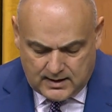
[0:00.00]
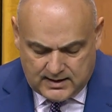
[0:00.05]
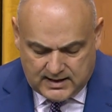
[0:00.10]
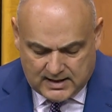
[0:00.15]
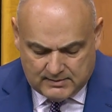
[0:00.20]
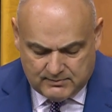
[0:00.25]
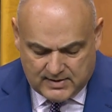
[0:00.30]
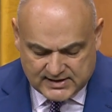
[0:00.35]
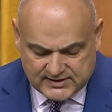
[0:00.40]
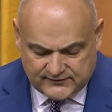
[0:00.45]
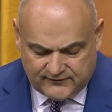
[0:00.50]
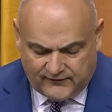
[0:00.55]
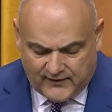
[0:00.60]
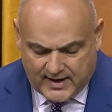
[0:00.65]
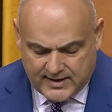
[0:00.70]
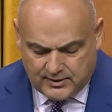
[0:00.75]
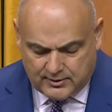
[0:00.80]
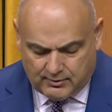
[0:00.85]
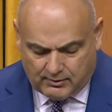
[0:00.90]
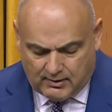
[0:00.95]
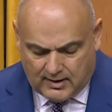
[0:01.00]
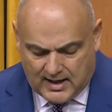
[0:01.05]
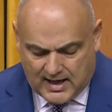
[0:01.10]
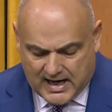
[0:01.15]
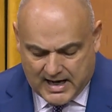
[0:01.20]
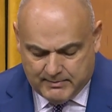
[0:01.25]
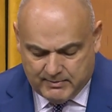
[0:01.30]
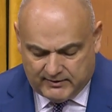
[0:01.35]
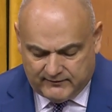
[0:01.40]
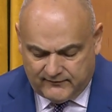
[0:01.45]
It must fight
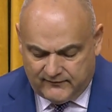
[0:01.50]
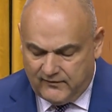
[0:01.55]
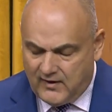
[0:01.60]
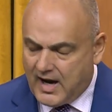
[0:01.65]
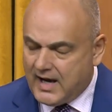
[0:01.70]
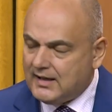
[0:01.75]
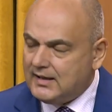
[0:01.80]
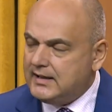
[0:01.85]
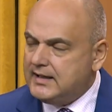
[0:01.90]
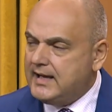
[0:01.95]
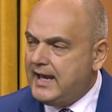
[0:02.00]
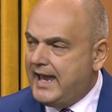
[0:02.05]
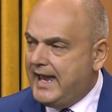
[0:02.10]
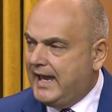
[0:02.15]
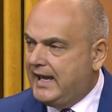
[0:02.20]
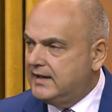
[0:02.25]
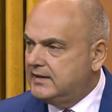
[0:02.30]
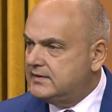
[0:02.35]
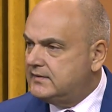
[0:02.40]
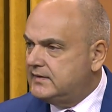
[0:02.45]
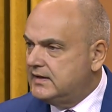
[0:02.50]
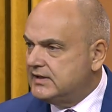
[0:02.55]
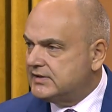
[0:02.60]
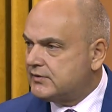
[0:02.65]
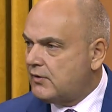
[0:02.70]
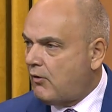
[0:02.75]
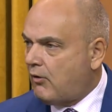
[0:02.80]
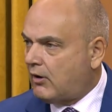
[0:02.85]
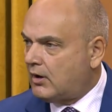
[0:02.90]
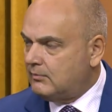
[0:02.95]
crime and finally end these
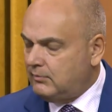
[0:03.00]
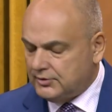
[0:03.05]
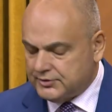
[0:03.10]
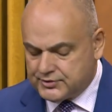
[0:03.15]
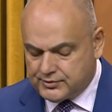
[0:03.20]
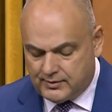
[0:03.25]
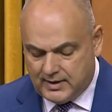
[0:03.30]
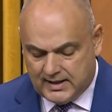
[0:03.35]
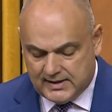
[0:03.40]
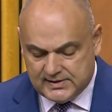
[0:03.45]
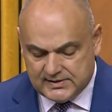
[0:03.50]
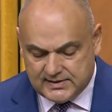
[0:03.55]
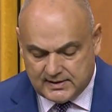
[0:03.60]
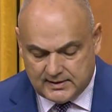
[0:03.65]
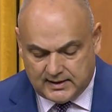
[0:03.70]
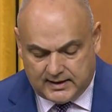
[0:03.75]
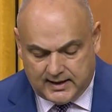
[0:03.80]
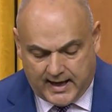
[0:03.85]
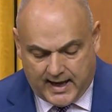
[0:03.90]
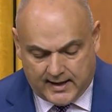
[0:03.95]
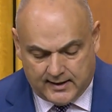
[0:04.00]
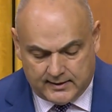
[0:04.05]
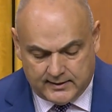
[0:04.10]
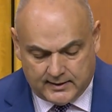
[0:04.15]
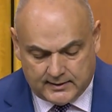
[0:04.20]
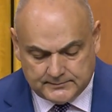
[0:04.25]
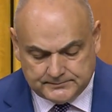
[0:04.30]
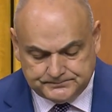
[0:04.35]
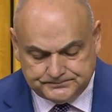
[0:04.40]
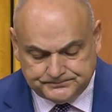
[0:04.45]
horrible trends in Canada.